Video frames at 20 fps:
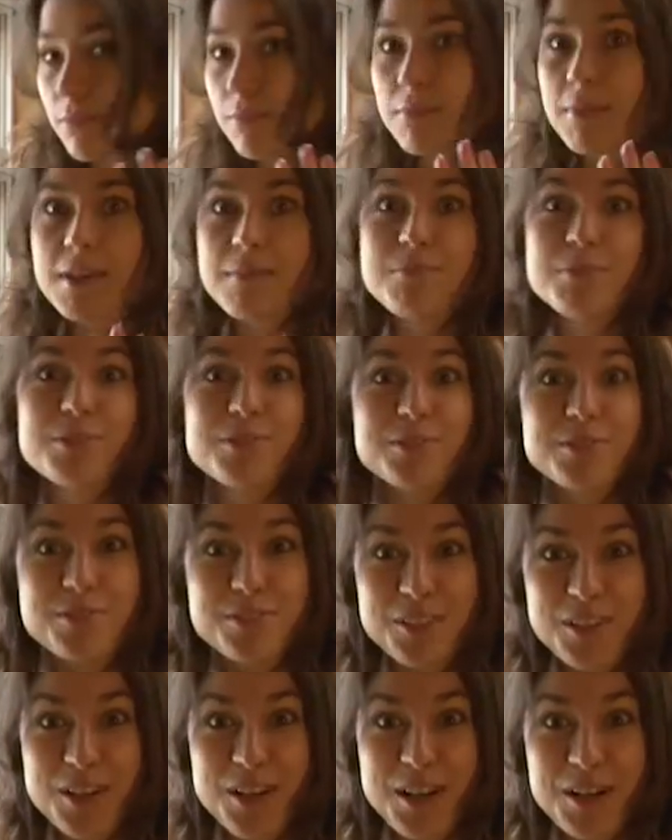Maple
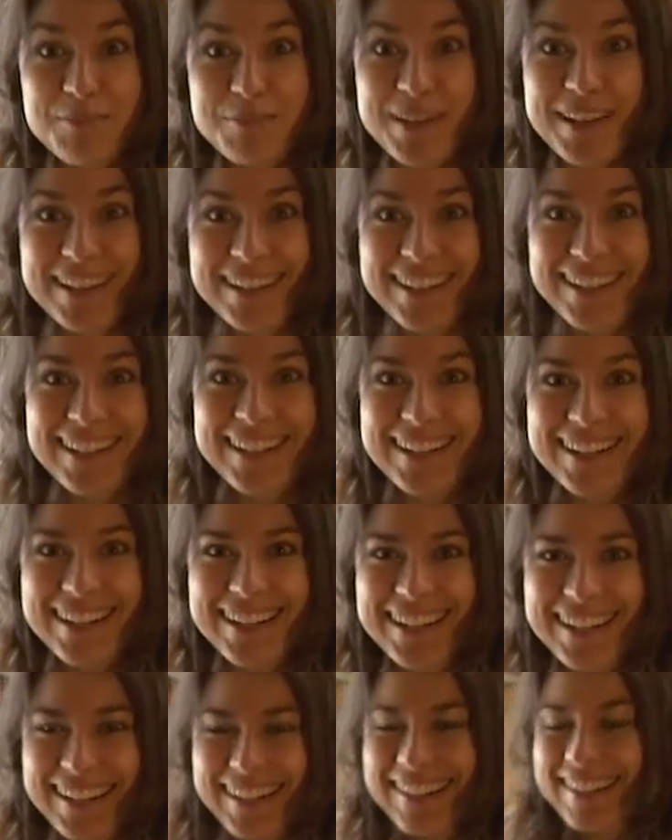syrup
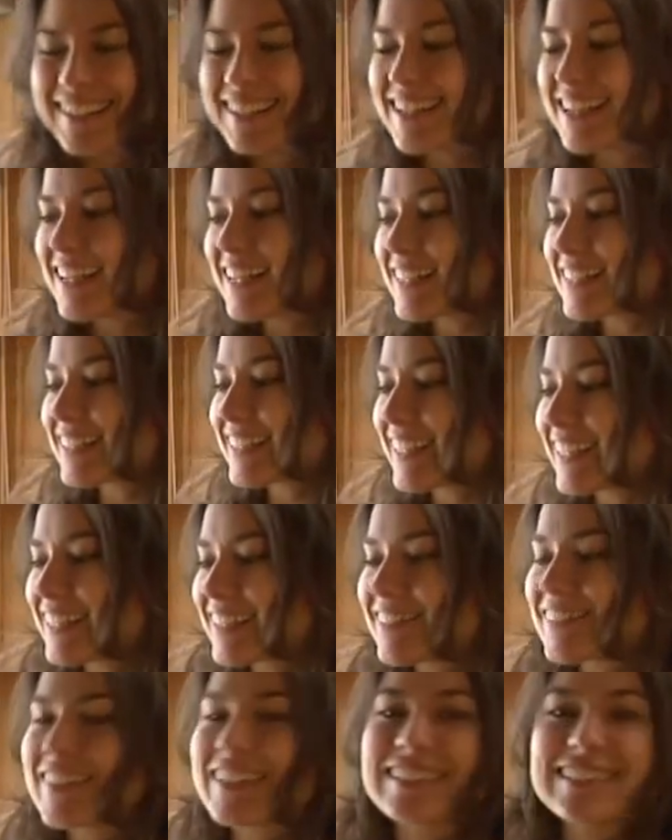to
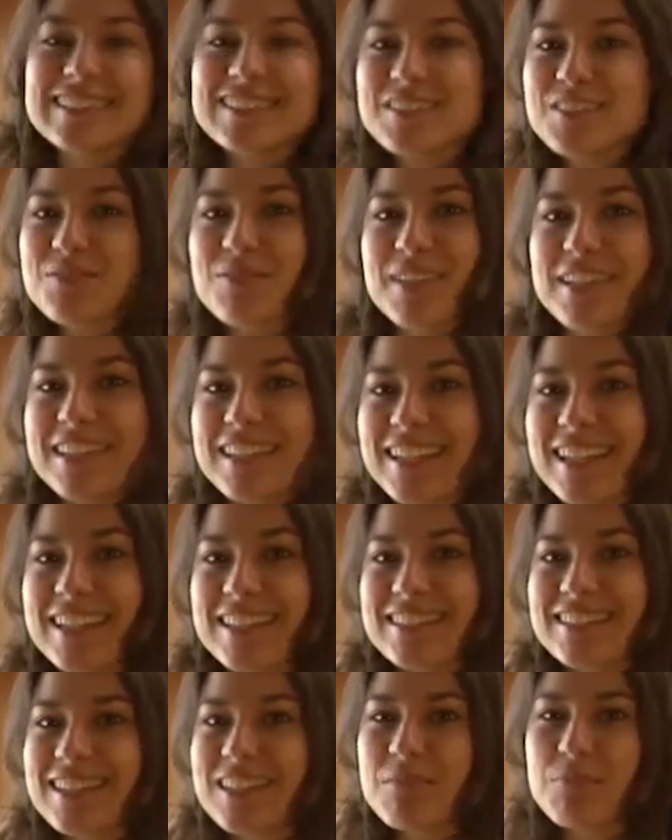give a little
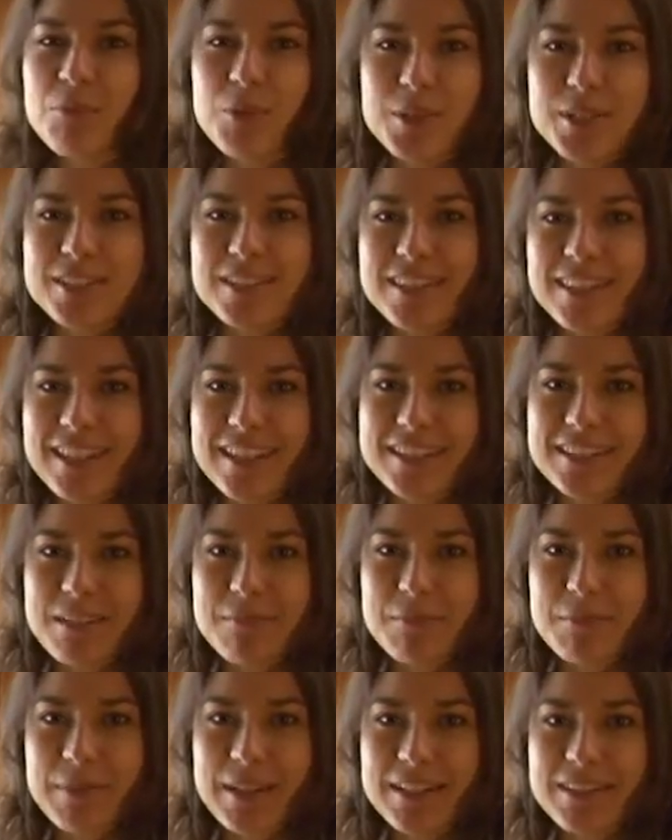sweetness and moisten things up
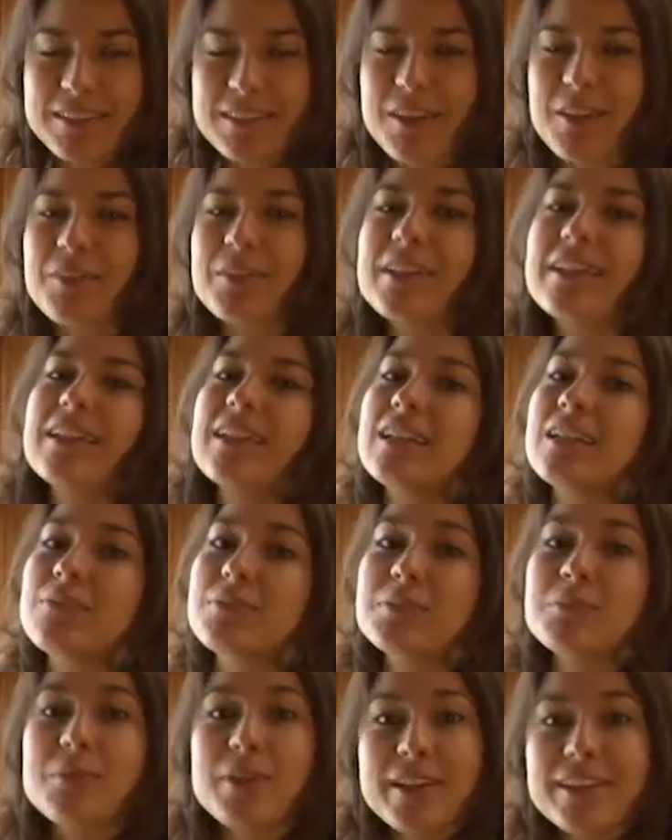a bit. So if
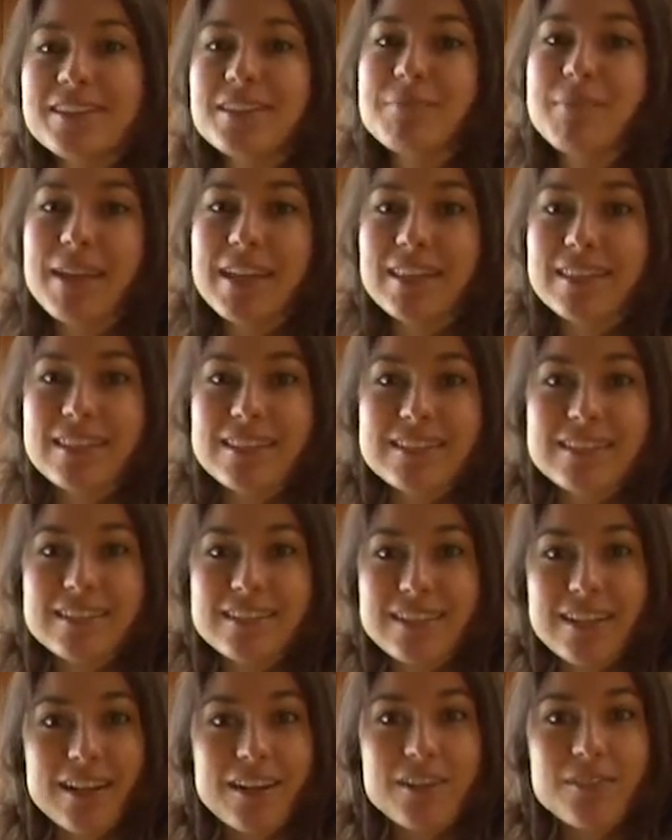you wanted to make this a
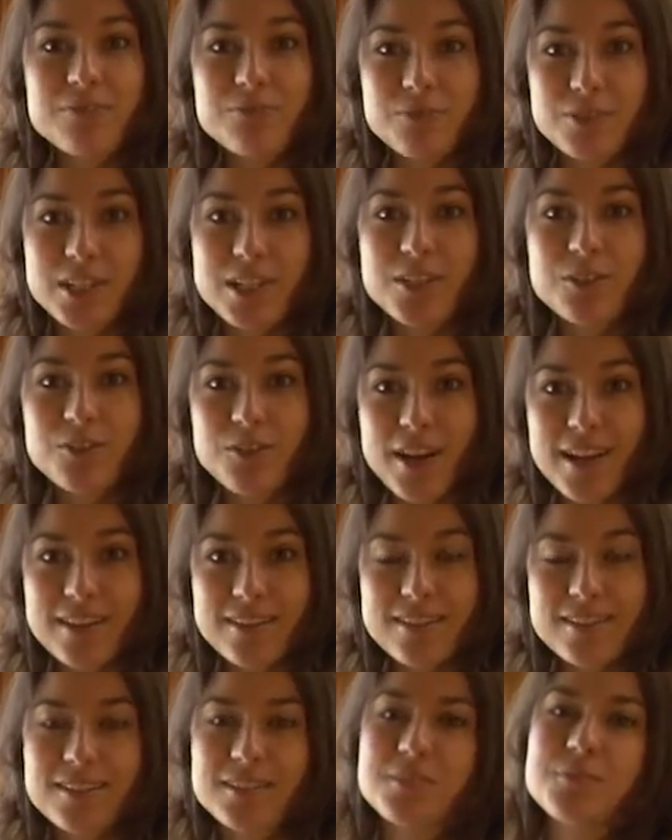dairy-free
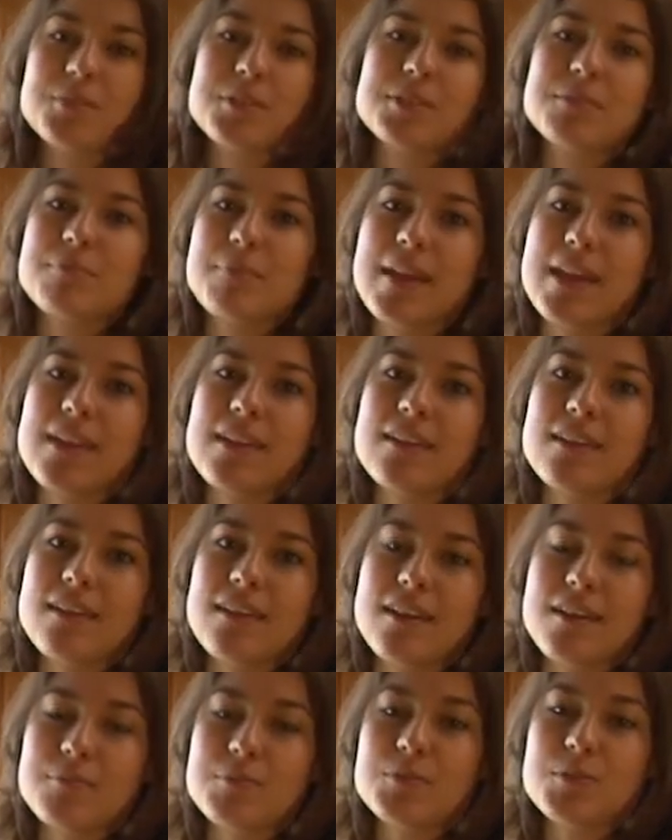crust, you could make,
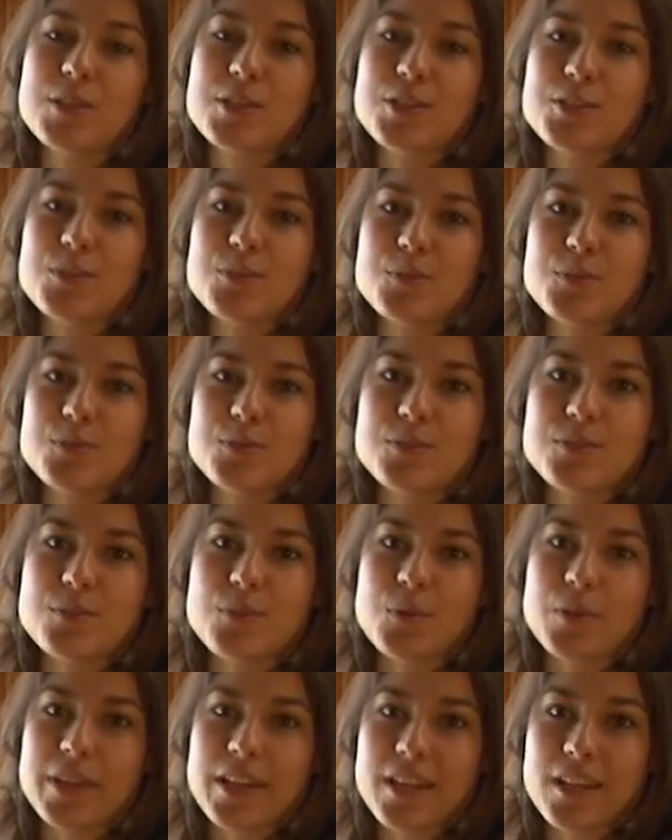you can use
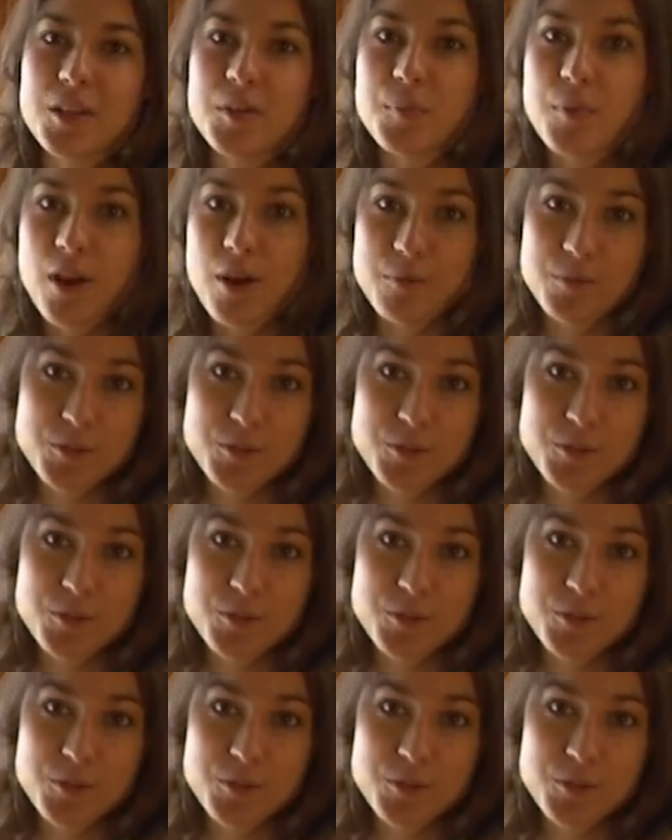organic palm